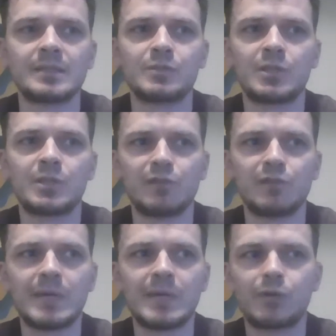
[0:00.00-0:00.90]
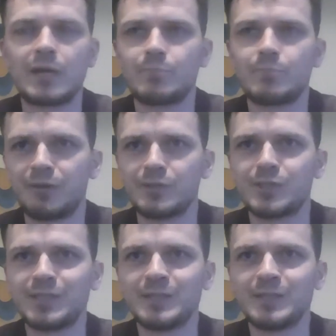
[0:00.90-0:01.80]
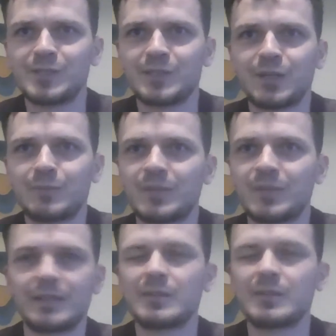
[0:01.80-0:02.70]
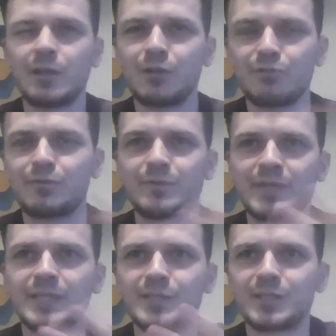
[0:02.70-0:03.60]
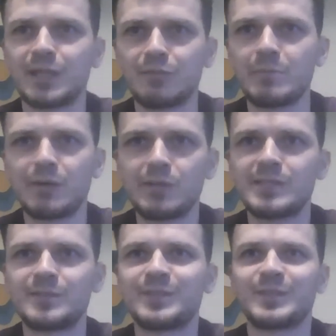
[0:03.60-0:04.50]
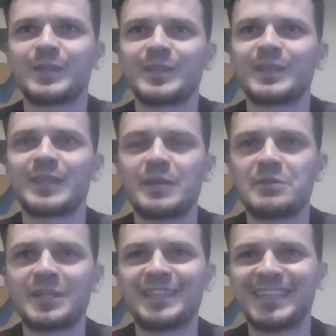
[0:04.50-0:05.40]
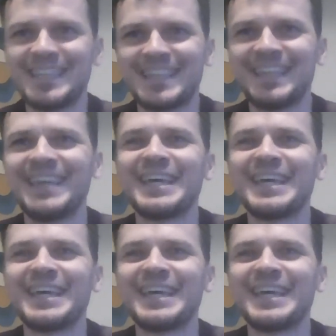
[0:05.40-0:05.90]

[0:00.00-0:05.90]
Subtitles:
there's a lot of my grandparents in this. There's a lot of things kind of buried, I think.